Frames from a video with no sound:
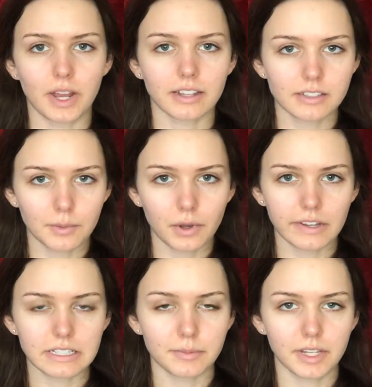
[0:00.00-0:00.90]
next I'm
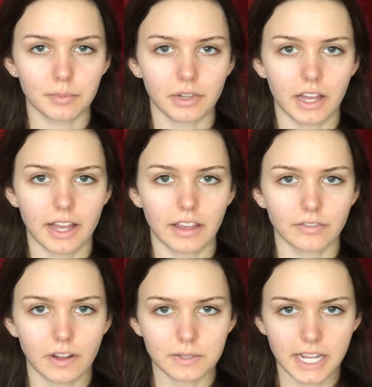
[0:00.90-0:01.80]
going to be applying
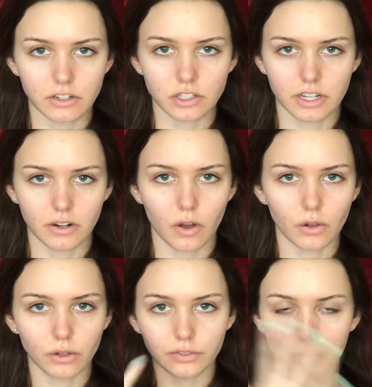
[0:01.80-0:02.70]
foundation
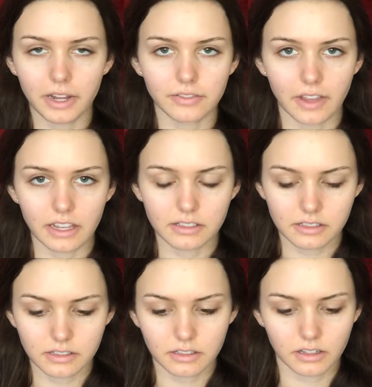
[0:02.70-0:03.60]
all over my
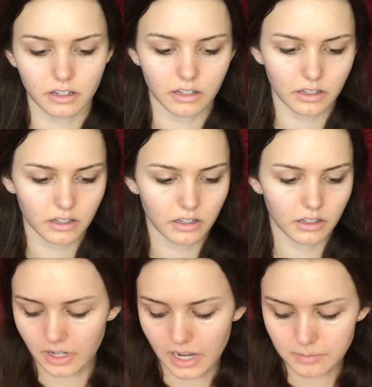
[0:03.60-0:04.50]
face.
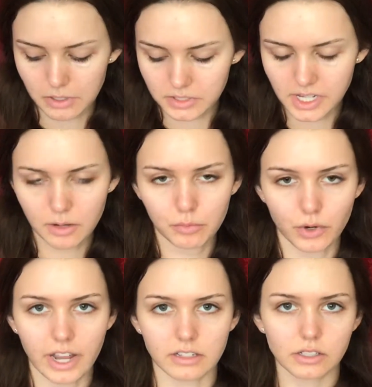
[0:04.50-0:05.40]
I'm using a
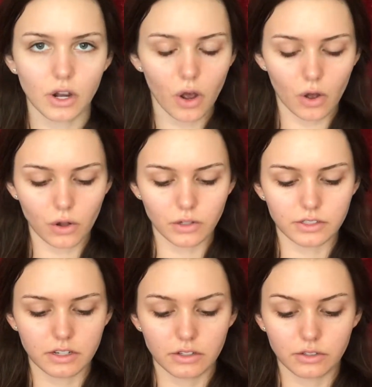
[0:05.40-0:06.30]
brand
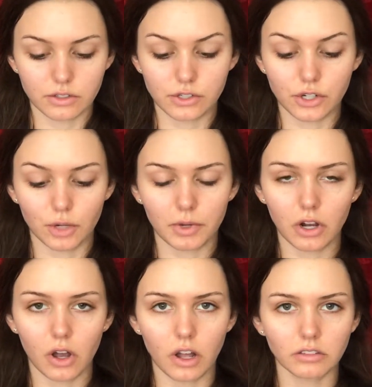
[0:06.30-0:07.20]
called
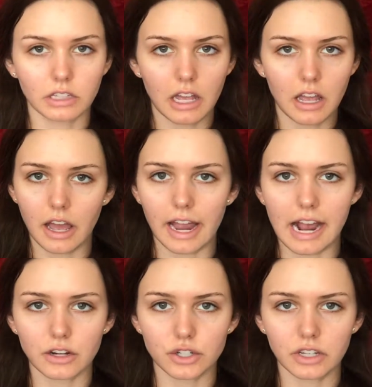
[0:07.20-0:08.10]
Dermacol. I
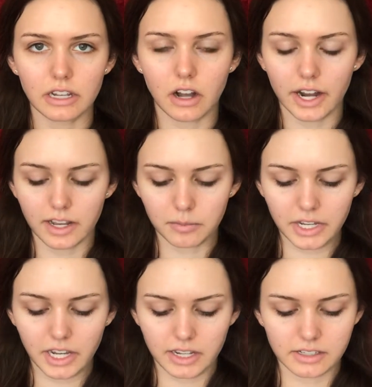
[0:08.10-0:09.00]
actually got it
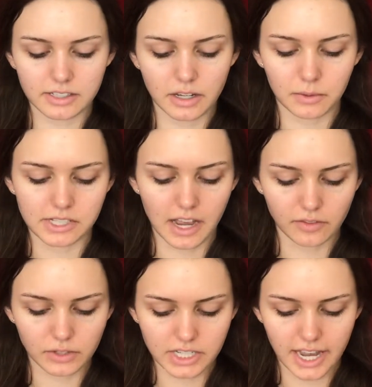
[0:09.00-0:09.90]
because it was
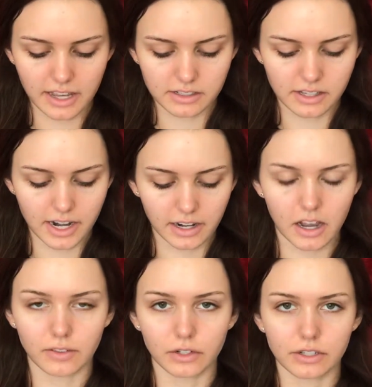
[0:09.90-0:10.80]
advertised that it
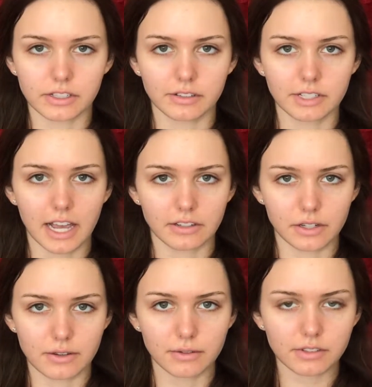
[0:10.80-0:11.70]
covers
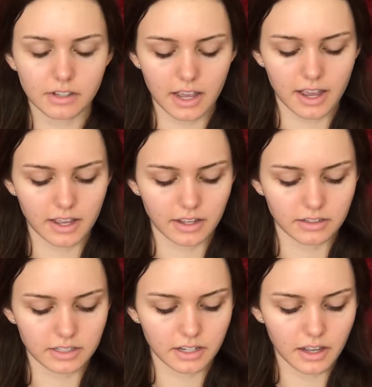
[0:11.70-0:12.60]
tattoos,
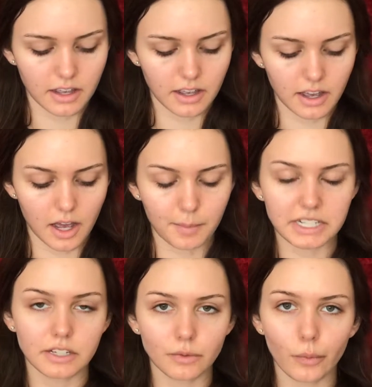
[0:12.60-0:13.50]
and it
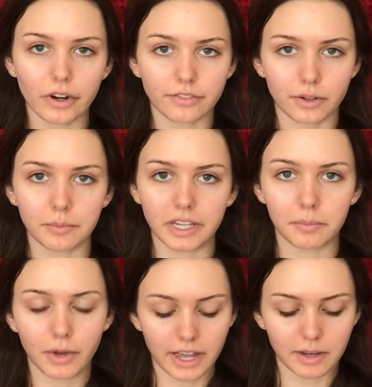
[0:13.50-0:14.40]
didn't work for me,
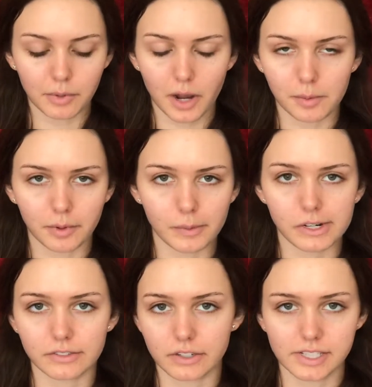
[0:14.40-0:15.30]
but it probably
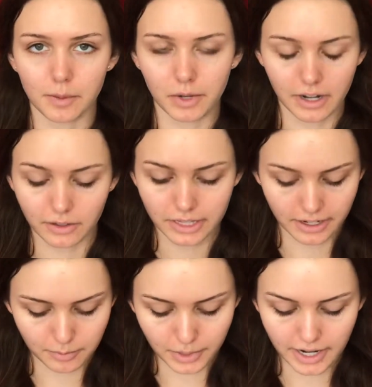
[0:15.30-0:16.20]
worked for someone out
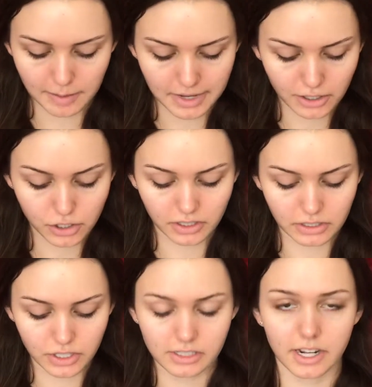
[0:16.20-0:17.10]
there. But I'm actually
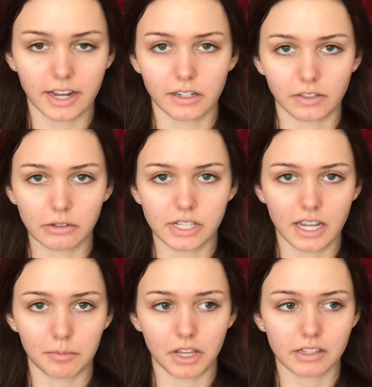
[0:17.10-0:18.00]
just kind of using
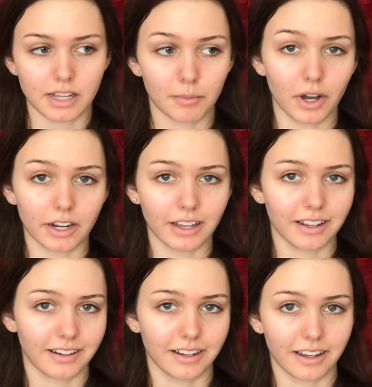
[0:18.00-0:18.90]
it because I bought it
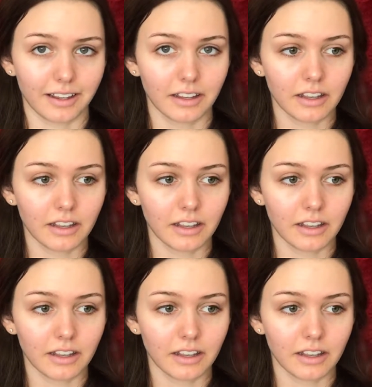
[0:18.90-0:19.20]
and I